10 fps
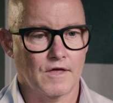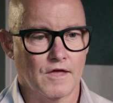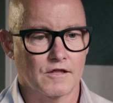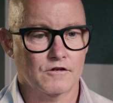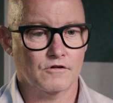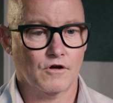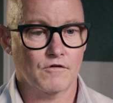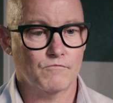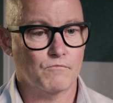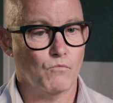And
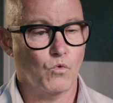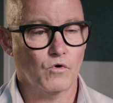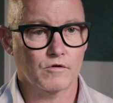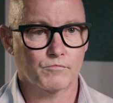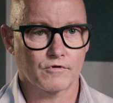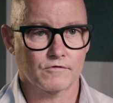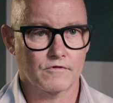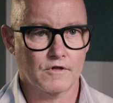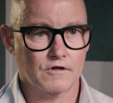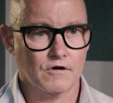I've worn a
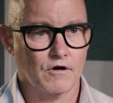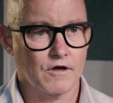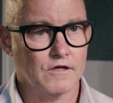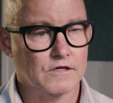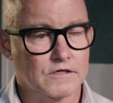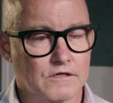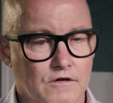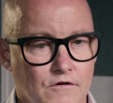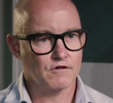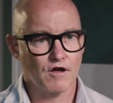prosthetic eye
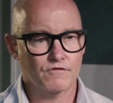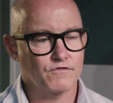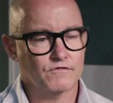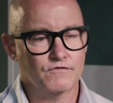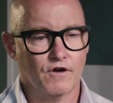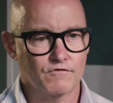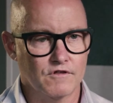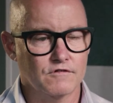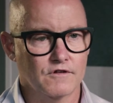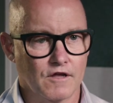over 55
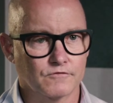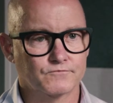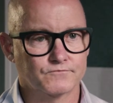years now.